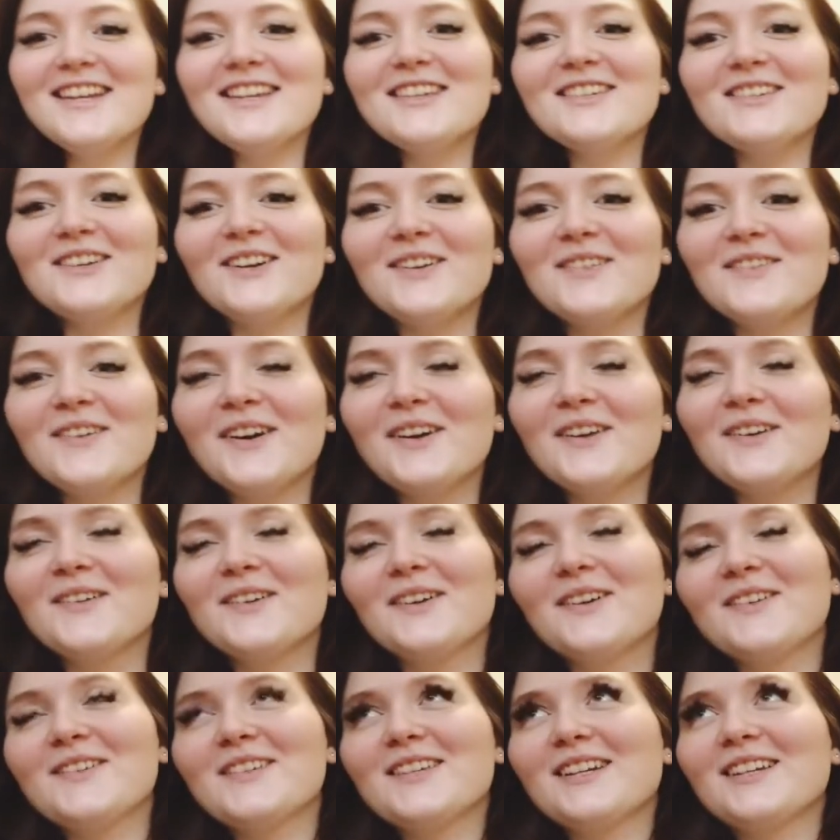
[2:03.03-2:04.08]
So I found out
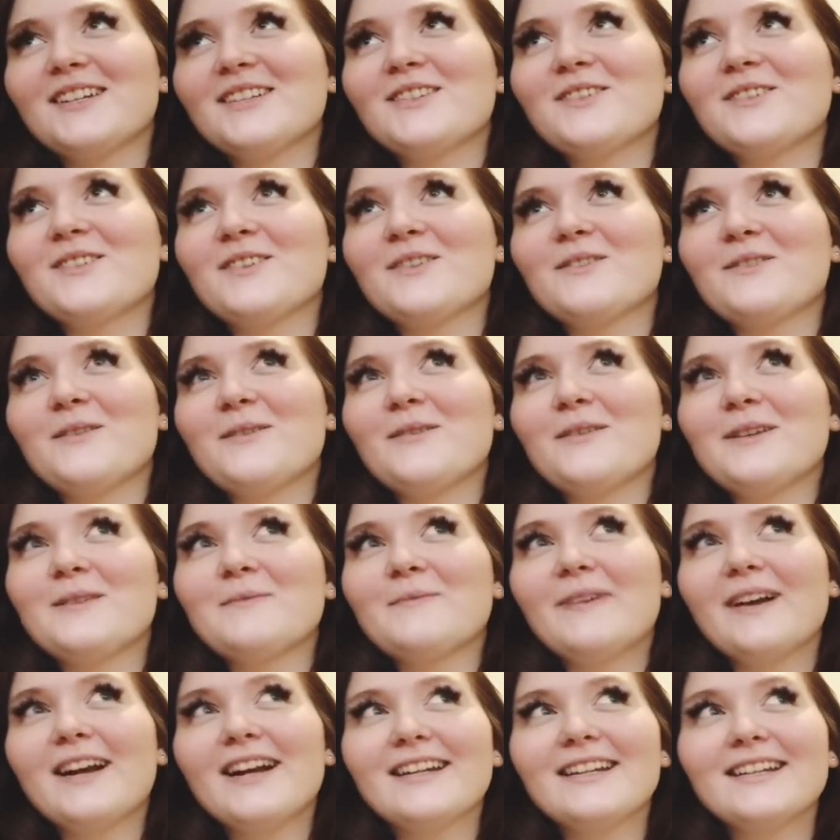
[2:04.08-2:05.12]
when I was like 2 or 3 weeks
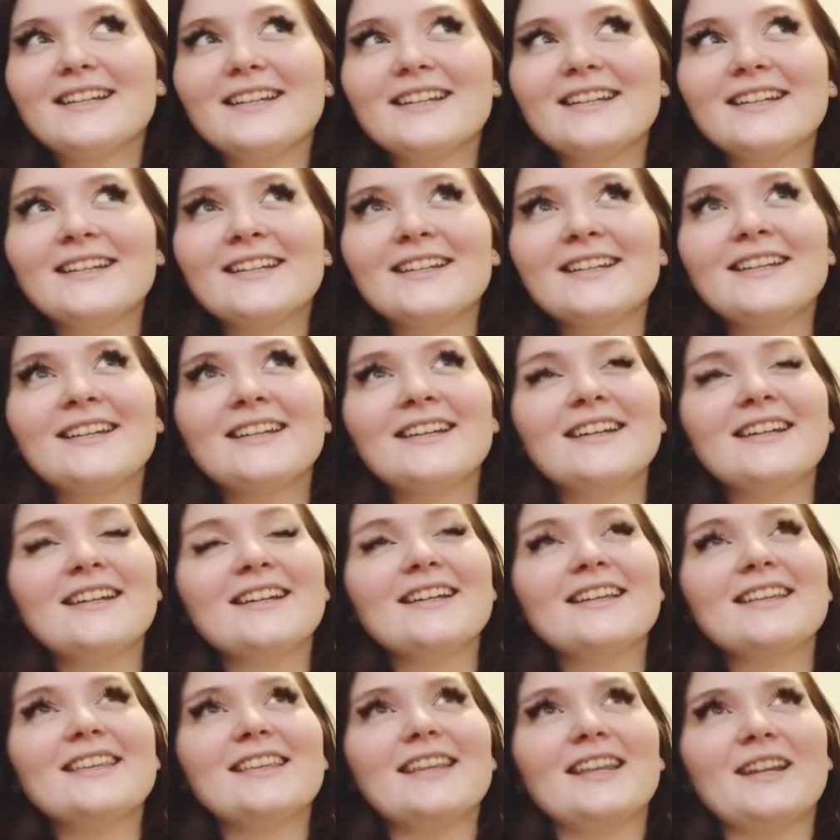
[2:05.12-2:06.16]
pregnant
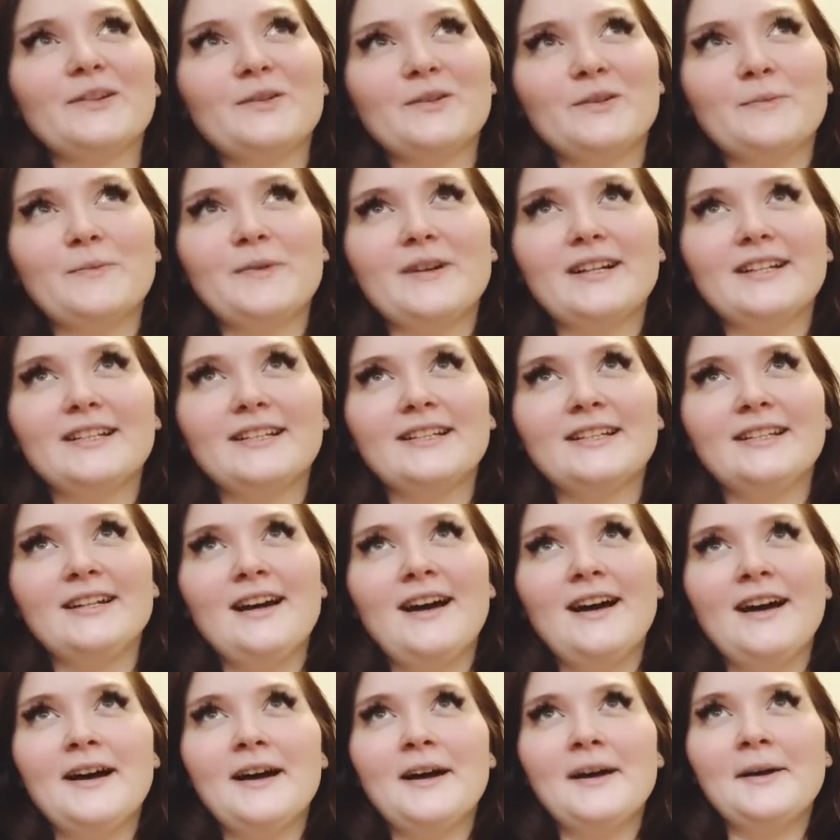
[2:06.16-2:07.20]
that I was pregnant.
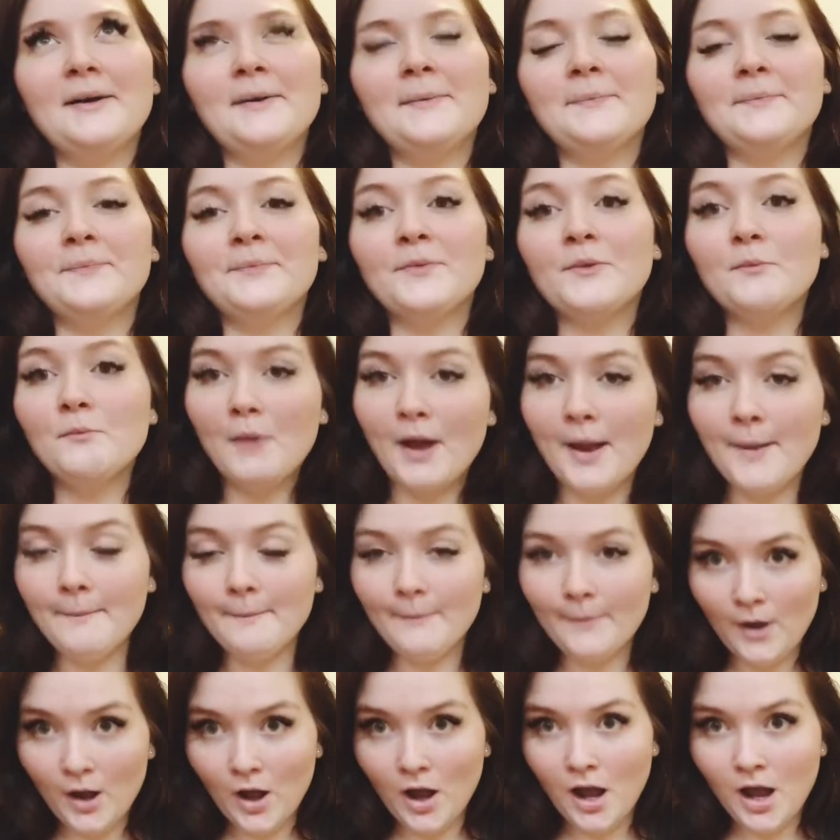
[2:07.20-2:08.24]
My
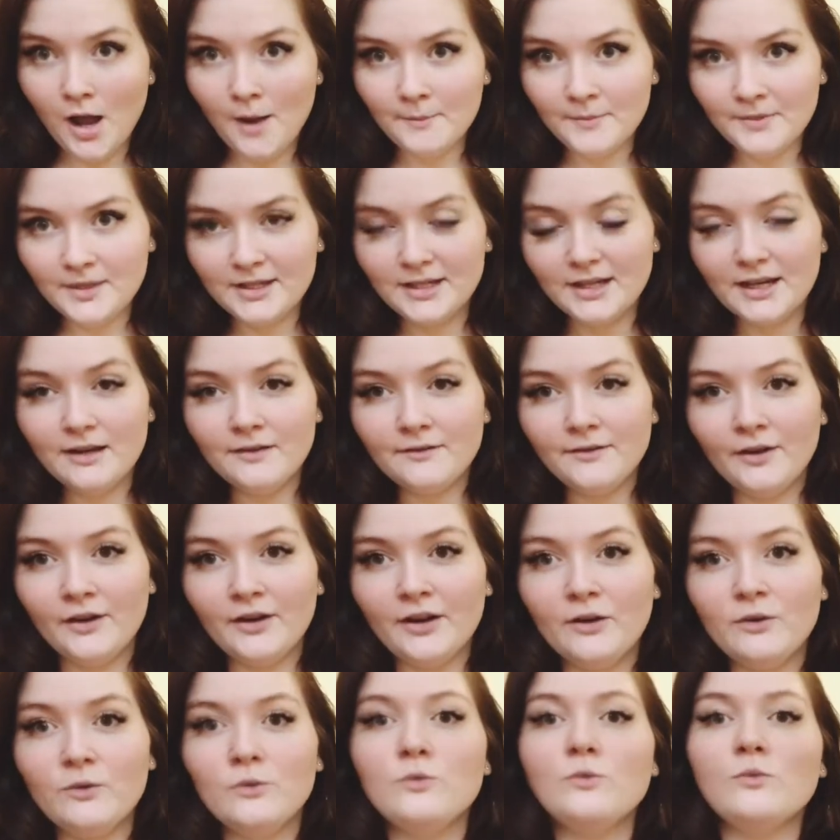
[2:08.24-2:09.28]
mom, the day I
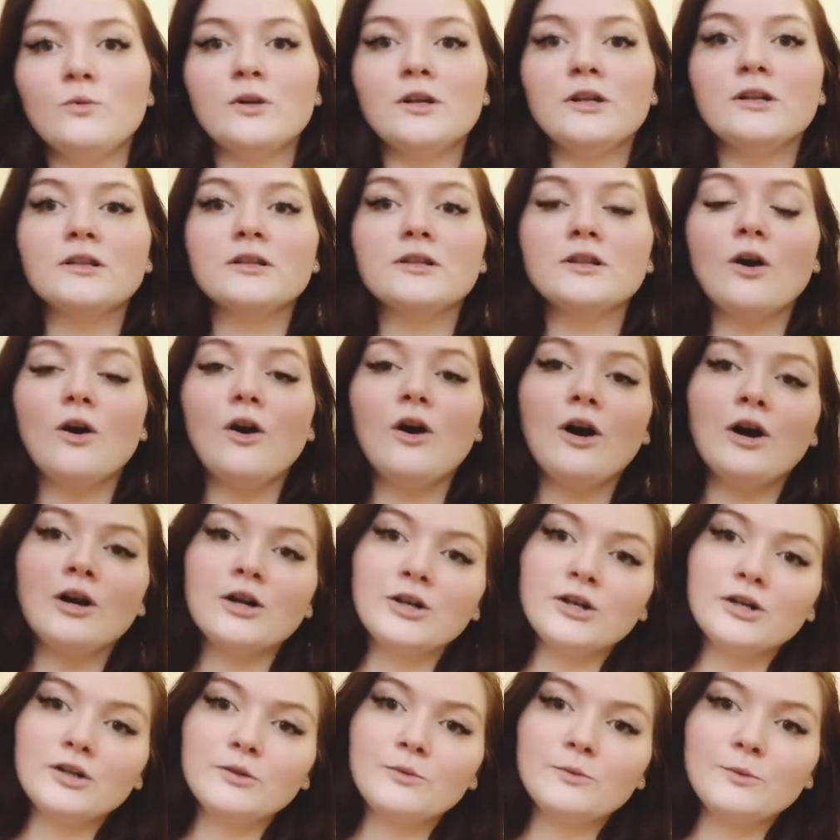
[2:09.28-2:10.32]
found out, was on
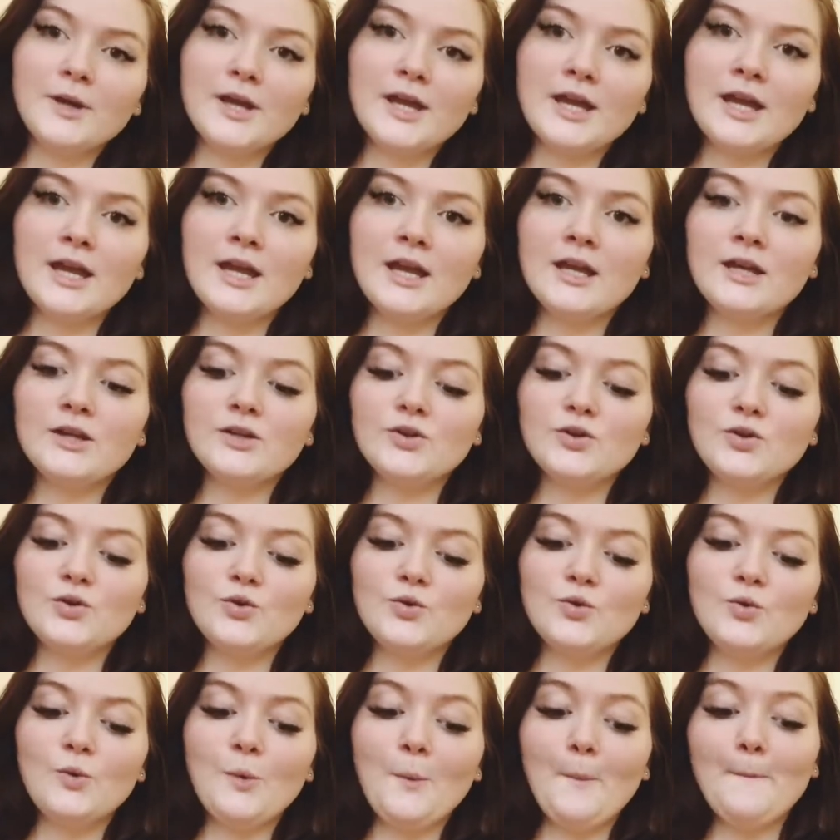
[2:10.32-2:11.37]
her way
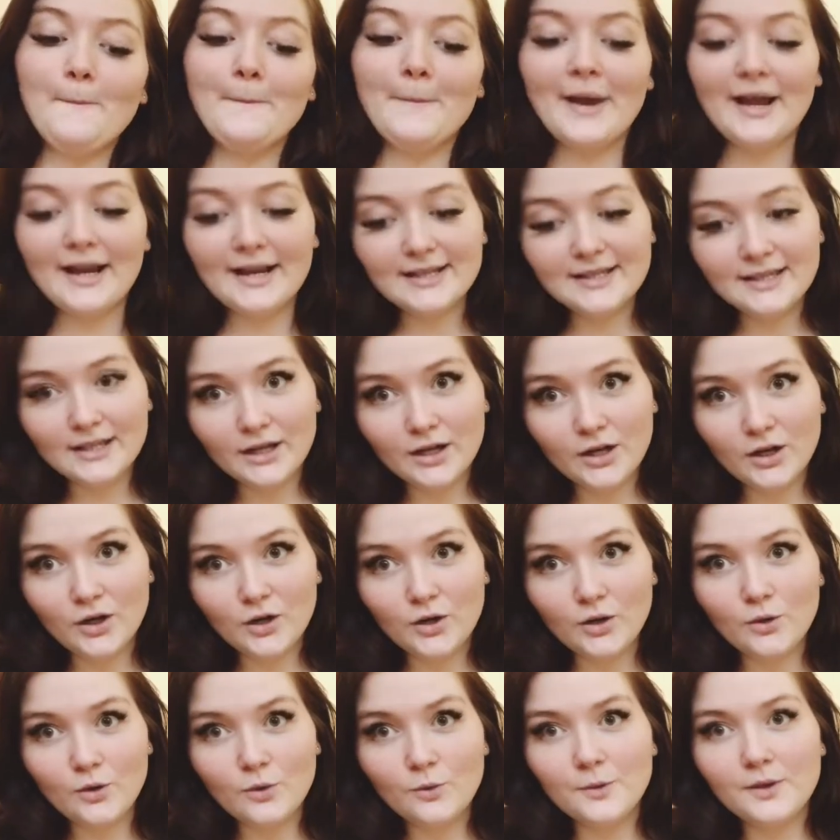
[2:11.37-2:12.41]
to
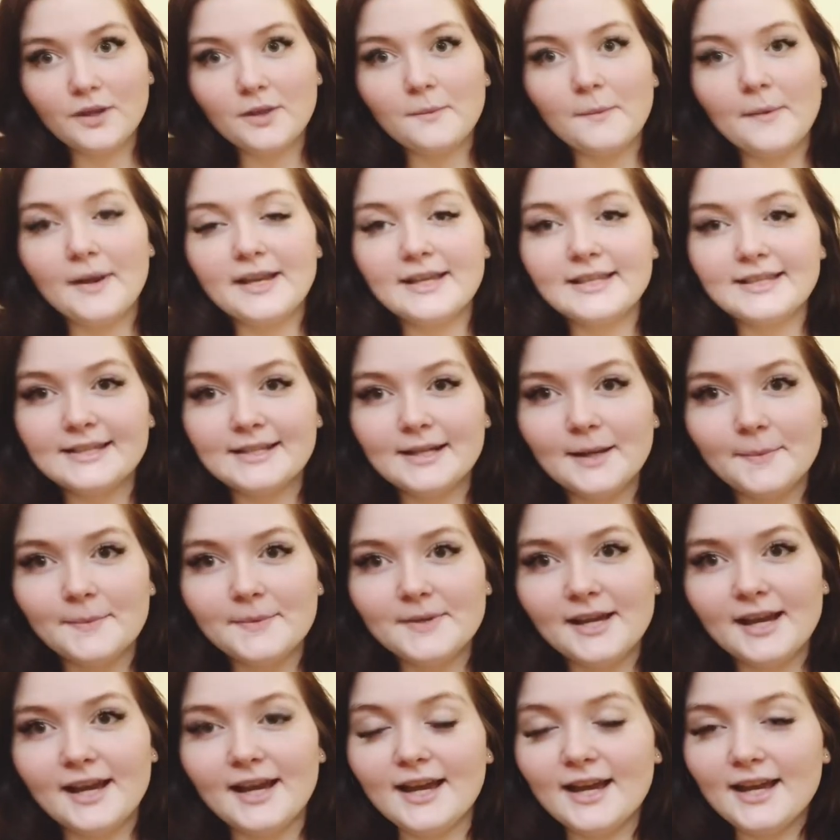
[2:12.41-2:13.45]
Mexico with my
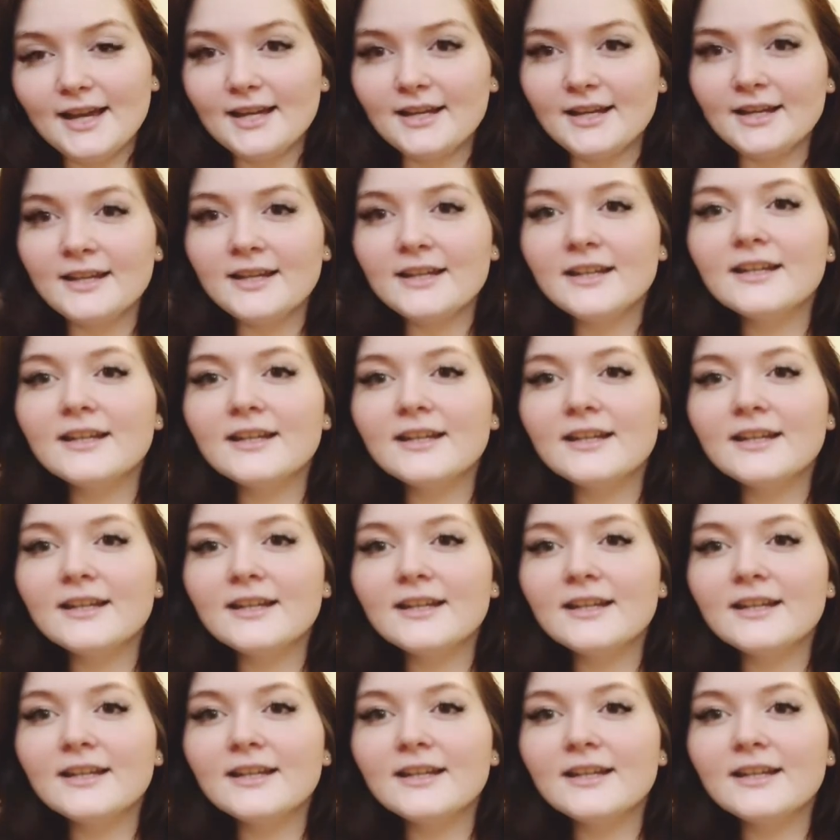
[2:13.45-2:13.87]
stepdad.